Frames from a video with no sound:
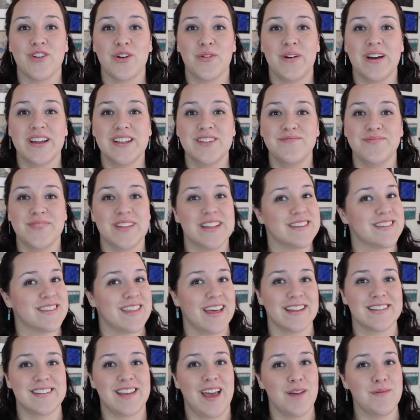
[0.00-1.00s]
everyone, it's
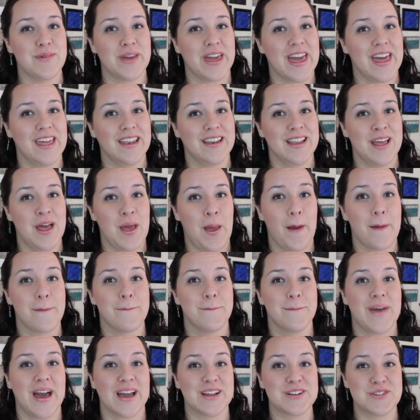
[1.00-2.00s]
that time again.
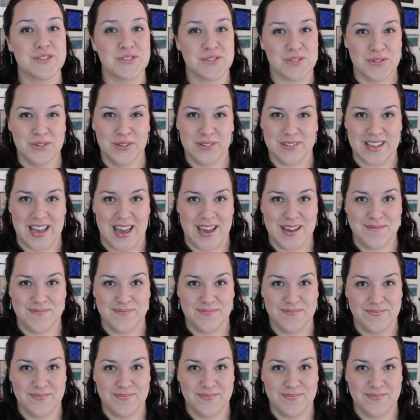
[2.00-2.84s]
Back to school time.